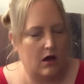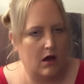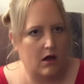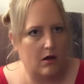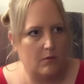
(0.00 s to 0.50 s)

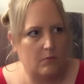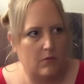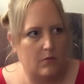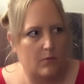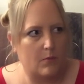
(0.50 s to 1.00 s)
um,
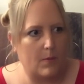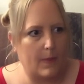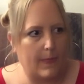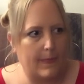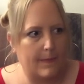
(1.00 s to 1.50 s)

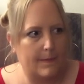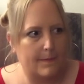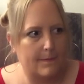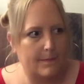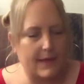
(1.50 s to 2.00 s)

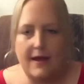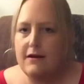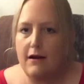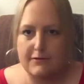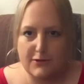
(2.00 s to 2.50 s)
a
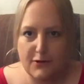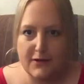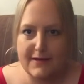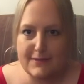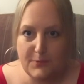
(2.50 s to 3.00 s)
not so
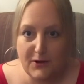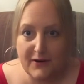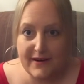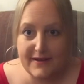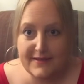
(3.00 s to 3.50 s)
good
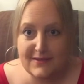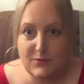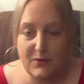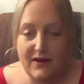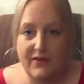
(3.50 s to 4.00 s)
experience
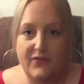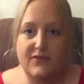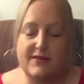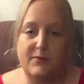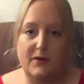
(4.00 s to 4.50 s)
with
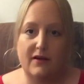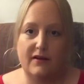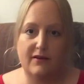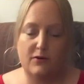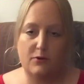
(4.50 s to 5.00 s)

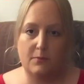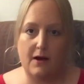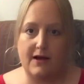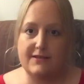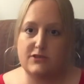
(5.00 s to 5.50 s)
someone whom
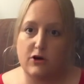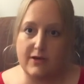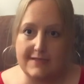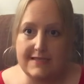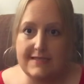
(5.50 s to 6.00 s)
I
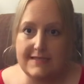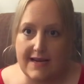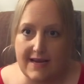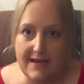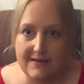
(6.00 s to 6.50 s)
started to
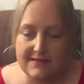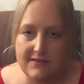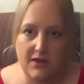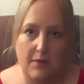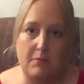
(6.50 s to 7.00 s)
date.
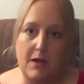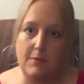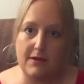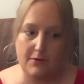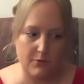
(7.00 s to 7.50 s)
Thought
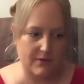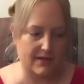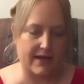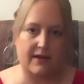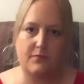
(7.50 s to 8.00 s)
maybe it would
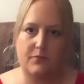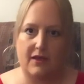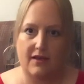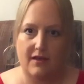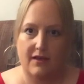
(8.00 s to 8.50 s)
like,
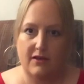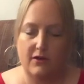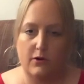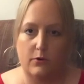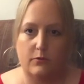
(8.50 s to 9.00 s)
you
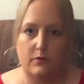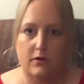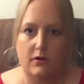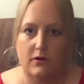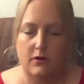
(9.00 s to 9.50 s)
know,
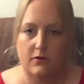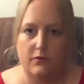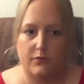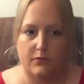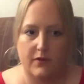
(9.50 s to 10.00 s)

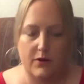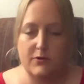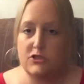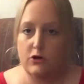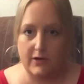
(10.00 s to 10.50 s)
it
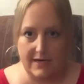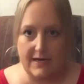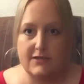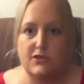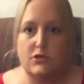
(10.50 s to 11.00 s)
was turning
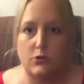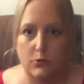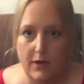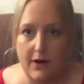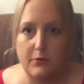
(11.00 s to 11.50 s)
into
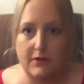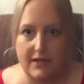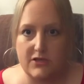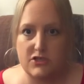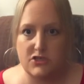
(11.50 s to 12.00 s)
a
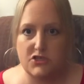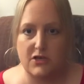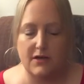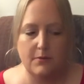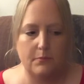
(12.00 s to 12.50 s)

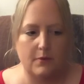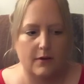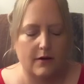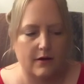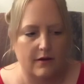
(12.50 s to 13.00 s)
relationship.
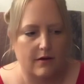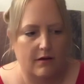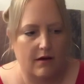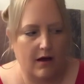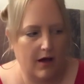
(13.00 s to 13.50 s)

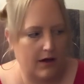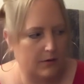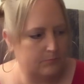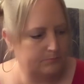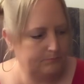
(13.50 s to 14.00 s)

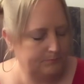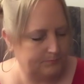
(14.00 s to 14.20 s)
Um,